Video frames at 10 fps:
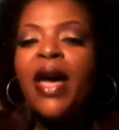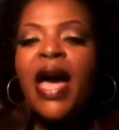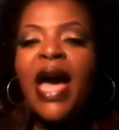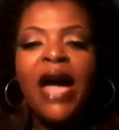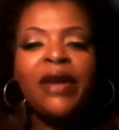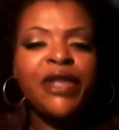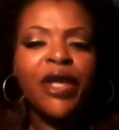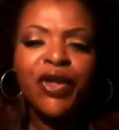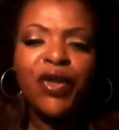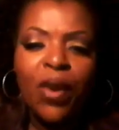I'll
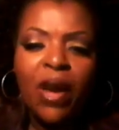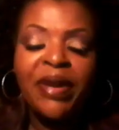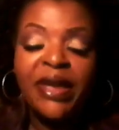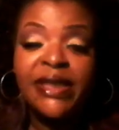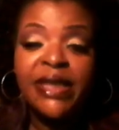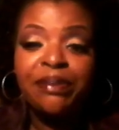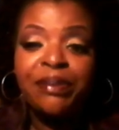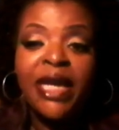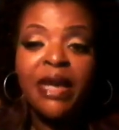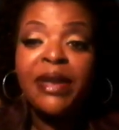tell you one
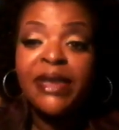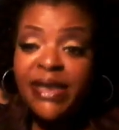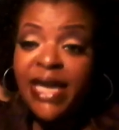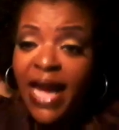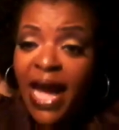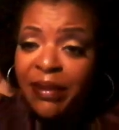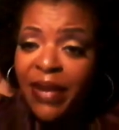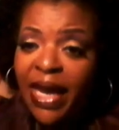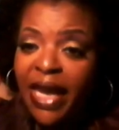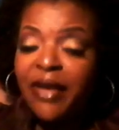big mistake I
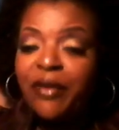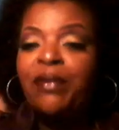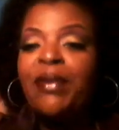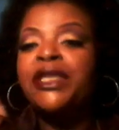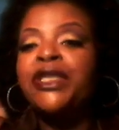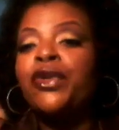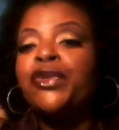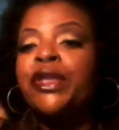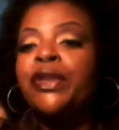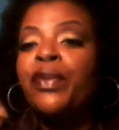made when my
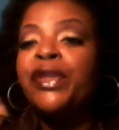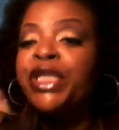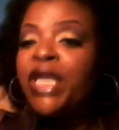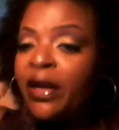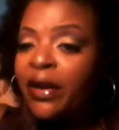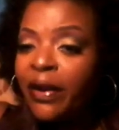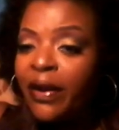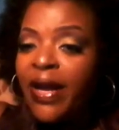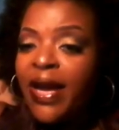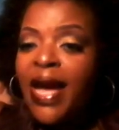children was
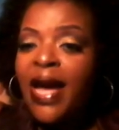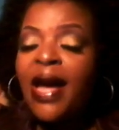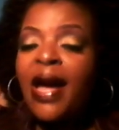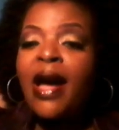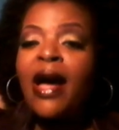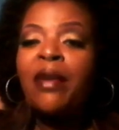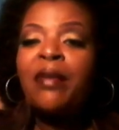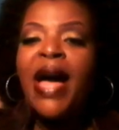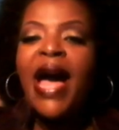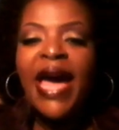younger.
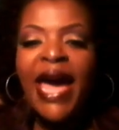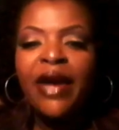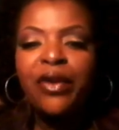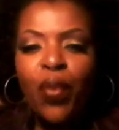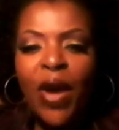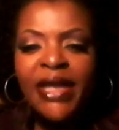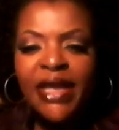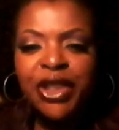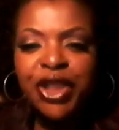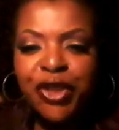I had weight
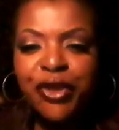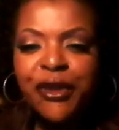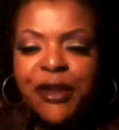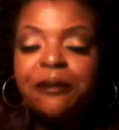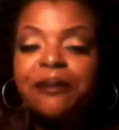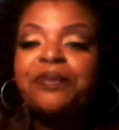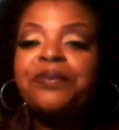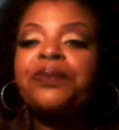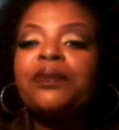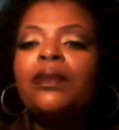issues.
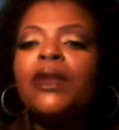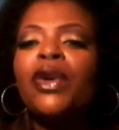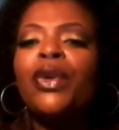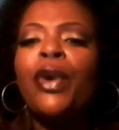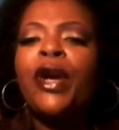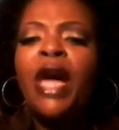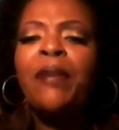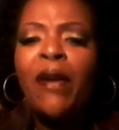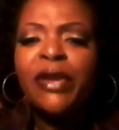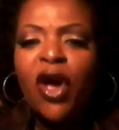Growing
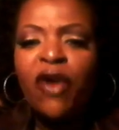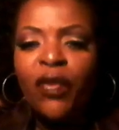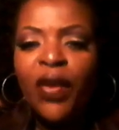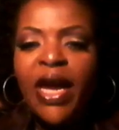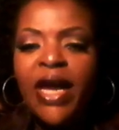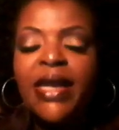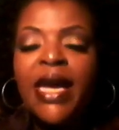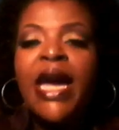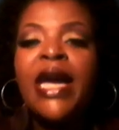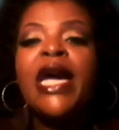up, I was overweight.
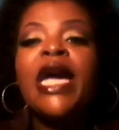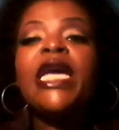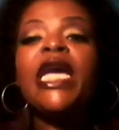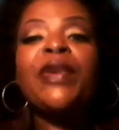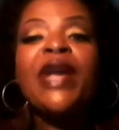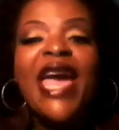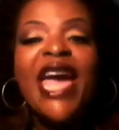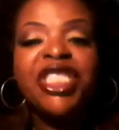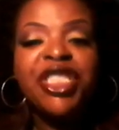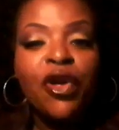And when I
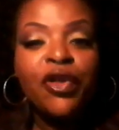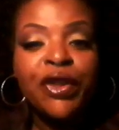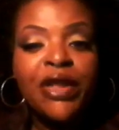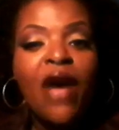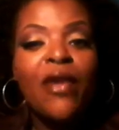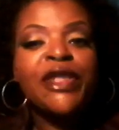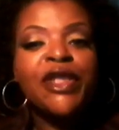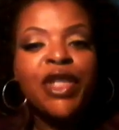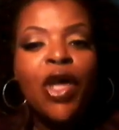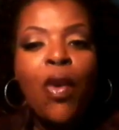had children, I
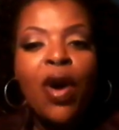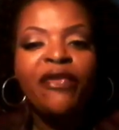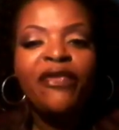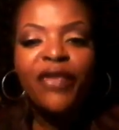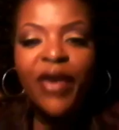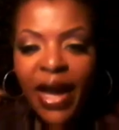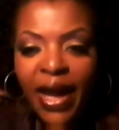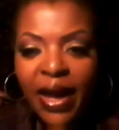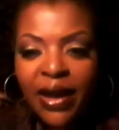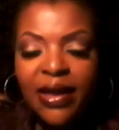was so
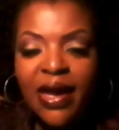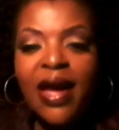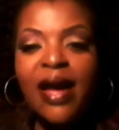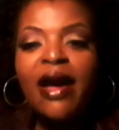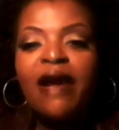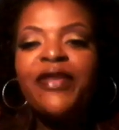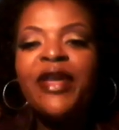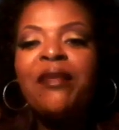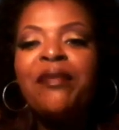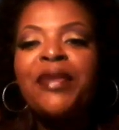afraid of
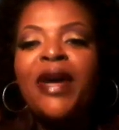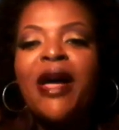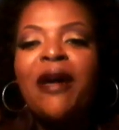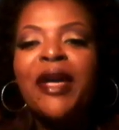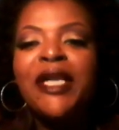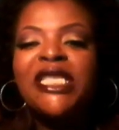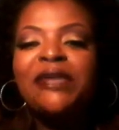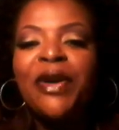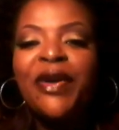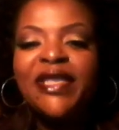them
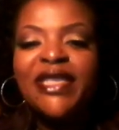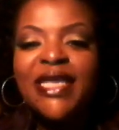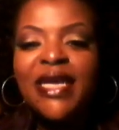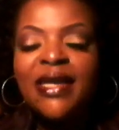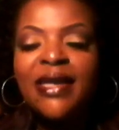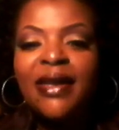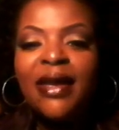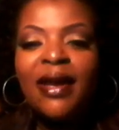experiencing